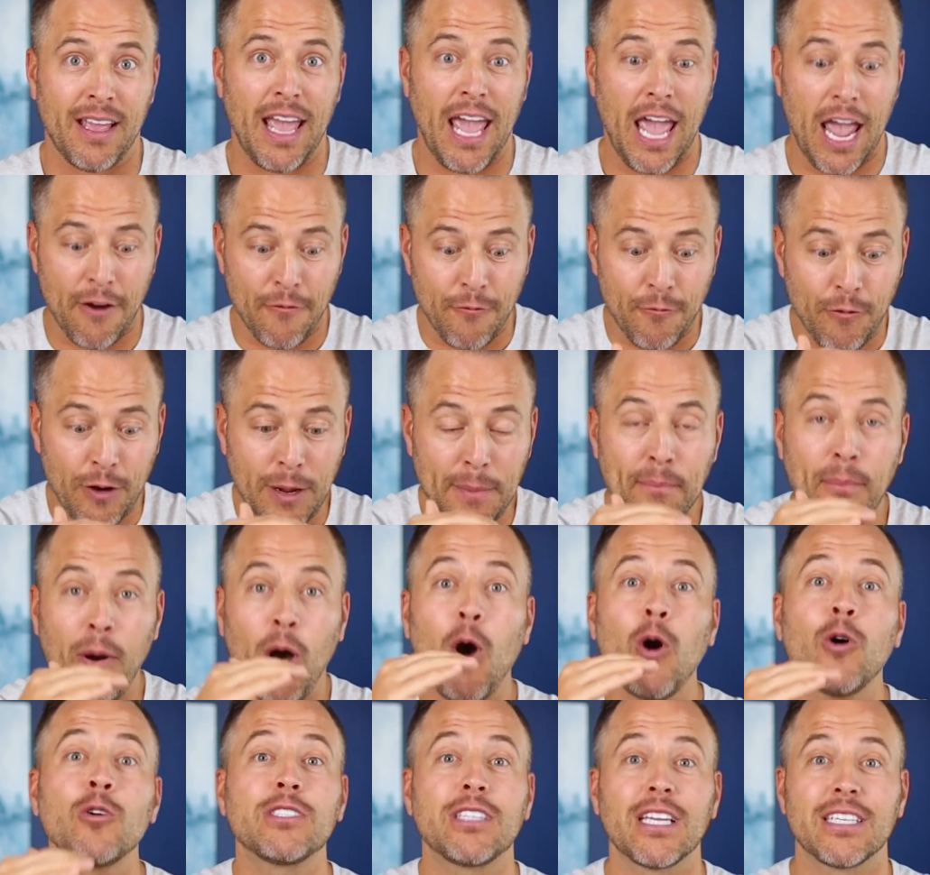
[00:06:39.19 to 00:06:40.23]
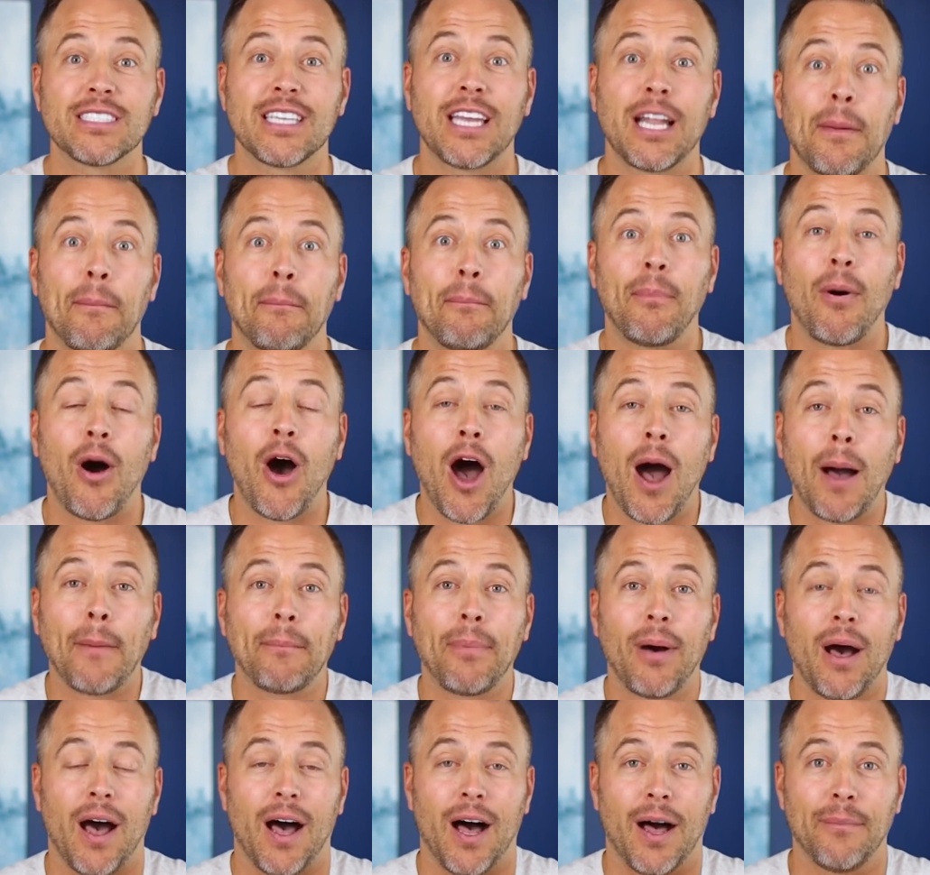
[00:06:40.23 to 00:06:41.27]
every post is gonna pop
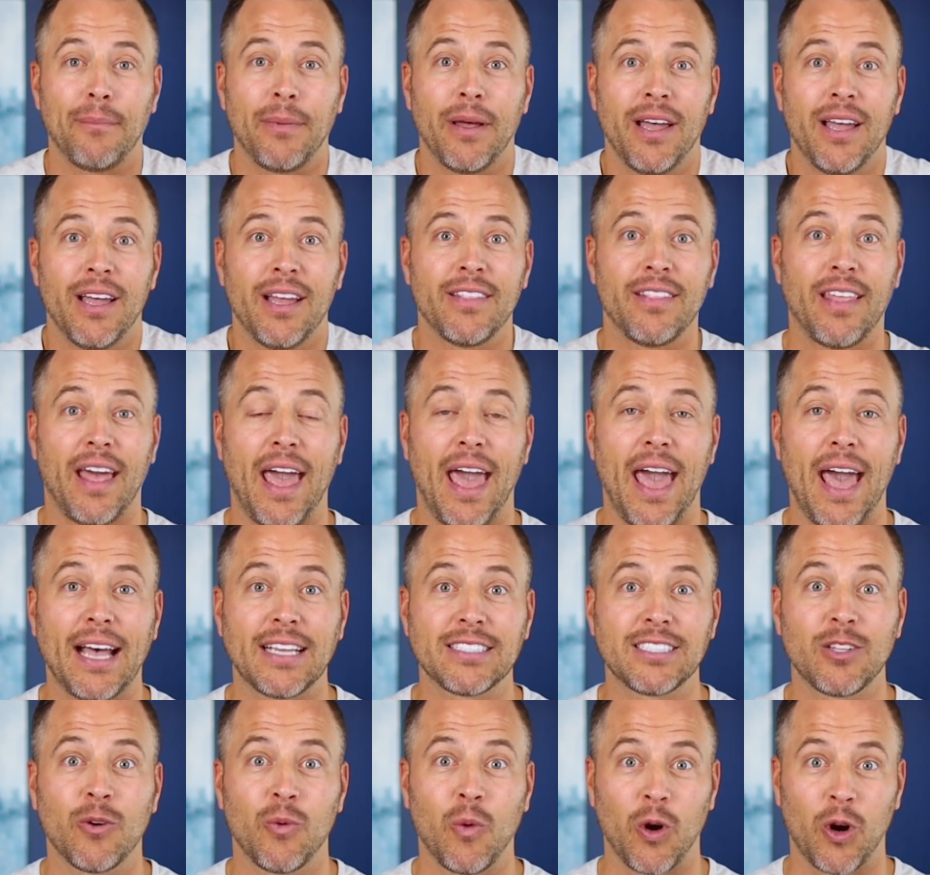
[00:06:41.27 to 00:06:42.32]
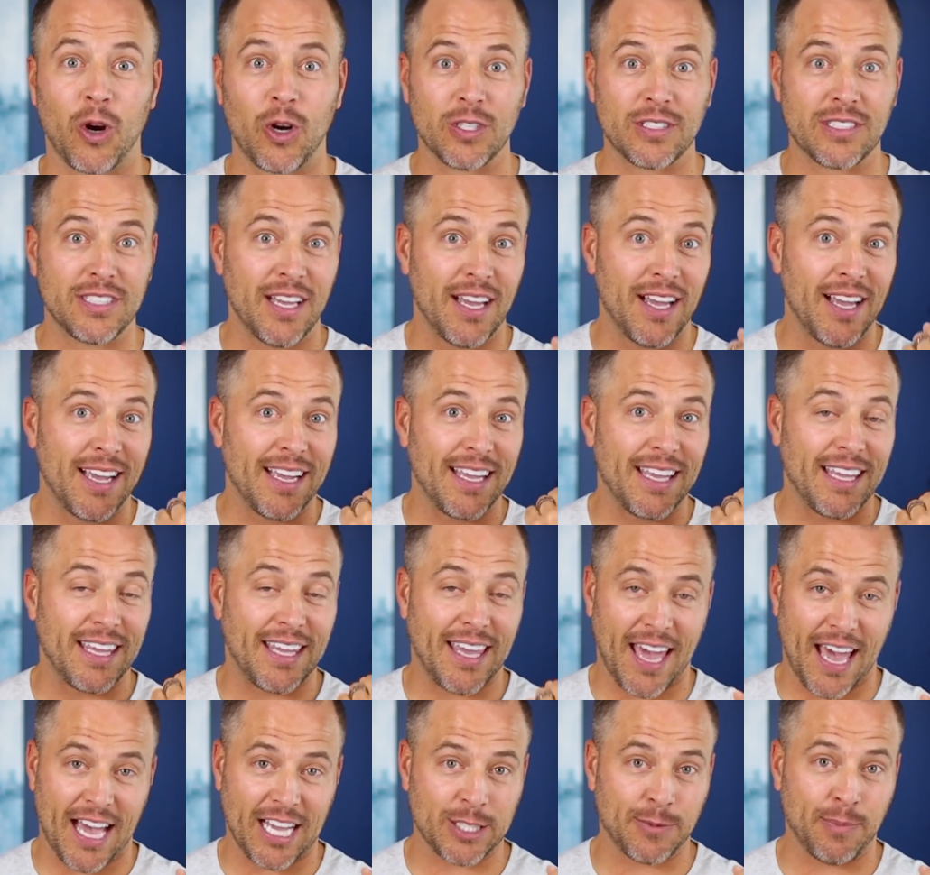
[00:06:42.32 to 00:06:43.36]
up that has the words
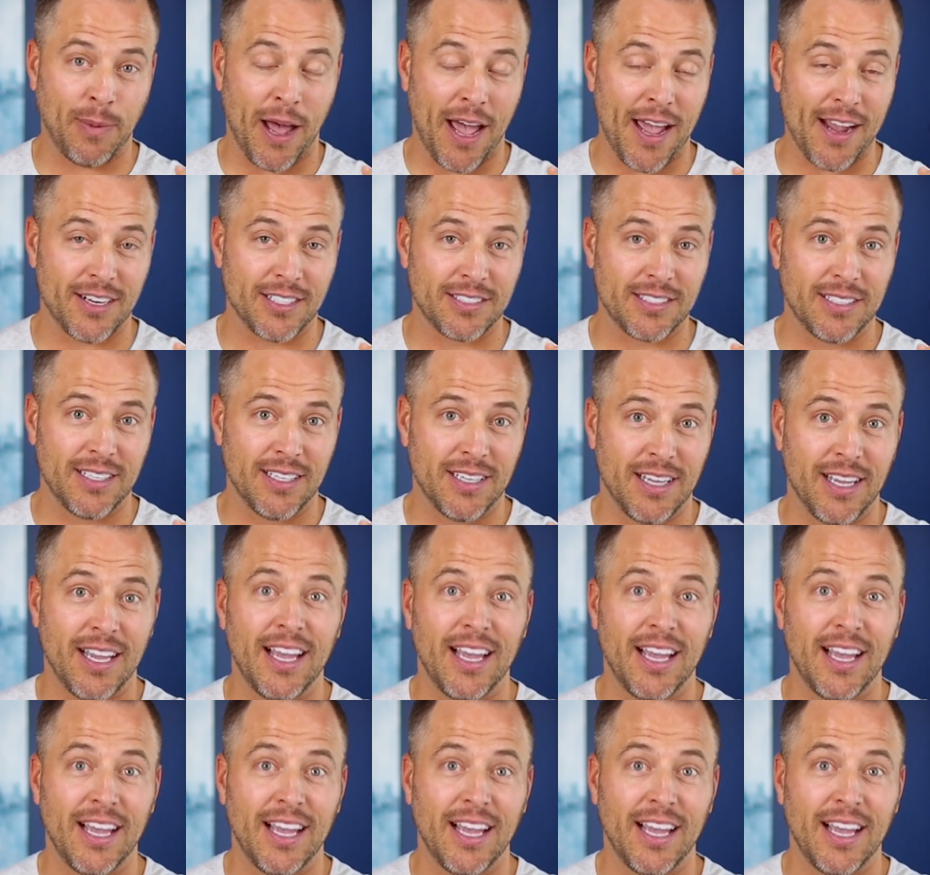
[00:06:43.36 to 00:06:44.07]
cash buyers